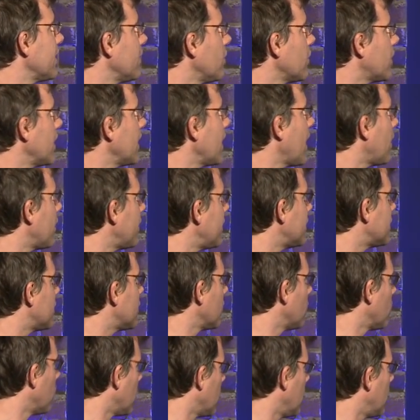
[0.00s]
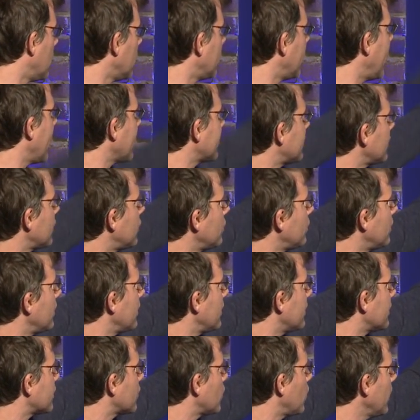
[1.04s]
looking out into the world, executing
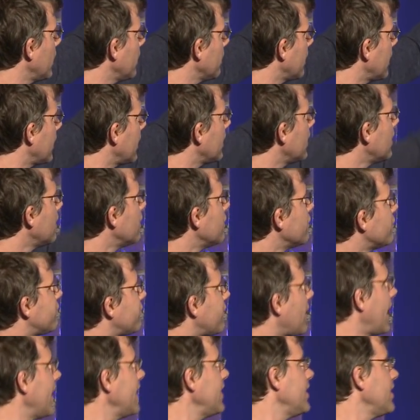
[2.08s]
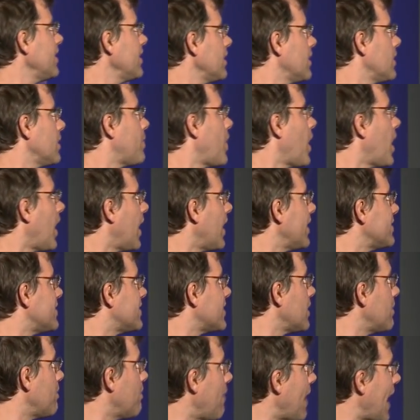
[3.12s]
this query, finding the pods
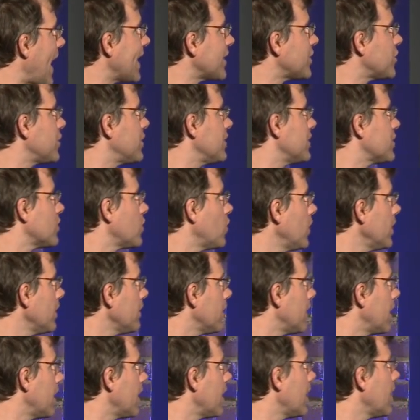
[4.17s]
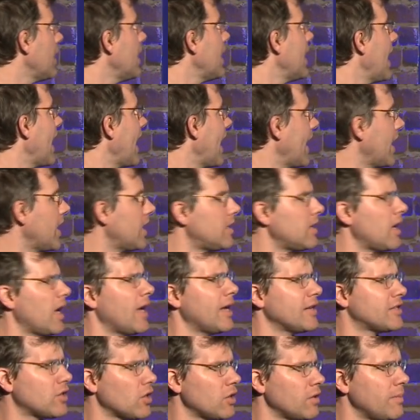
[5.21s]
that match this query, and
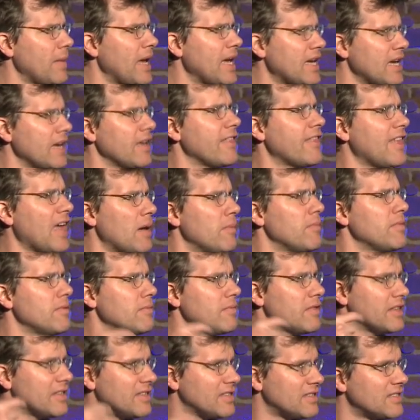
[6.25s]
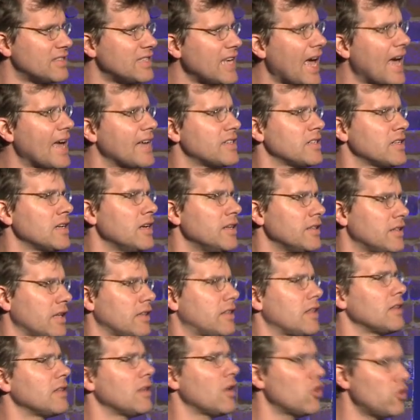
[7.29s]
so making them the set that
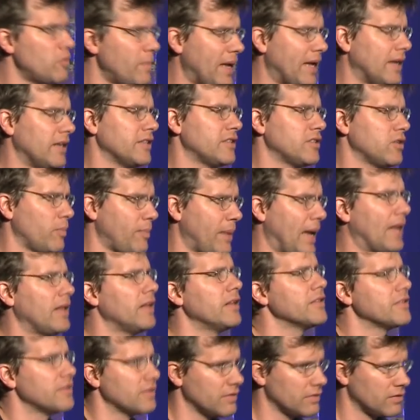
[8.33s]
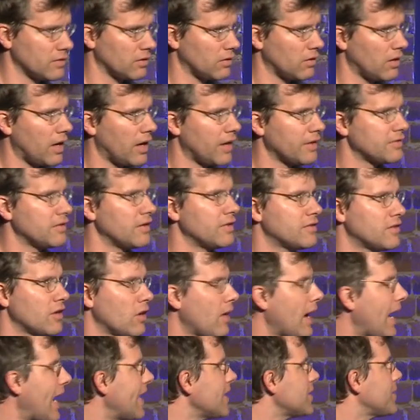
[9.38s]
the load balancer balances across. And
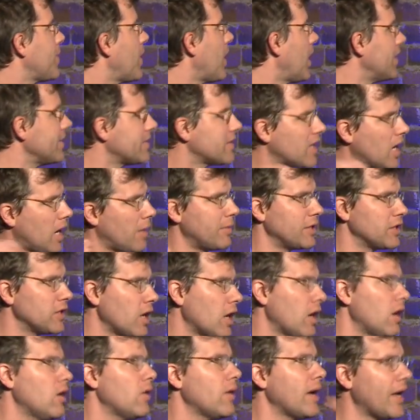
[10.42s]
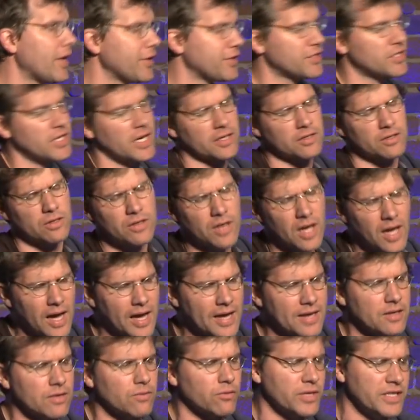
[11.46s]
so as pods come and go, health checked or
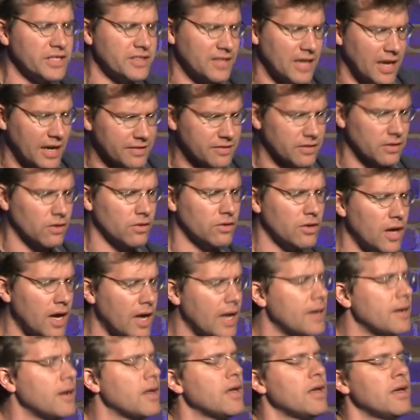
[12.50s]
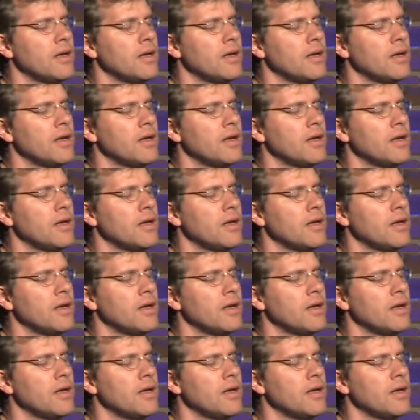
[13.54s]
not, resizing or not,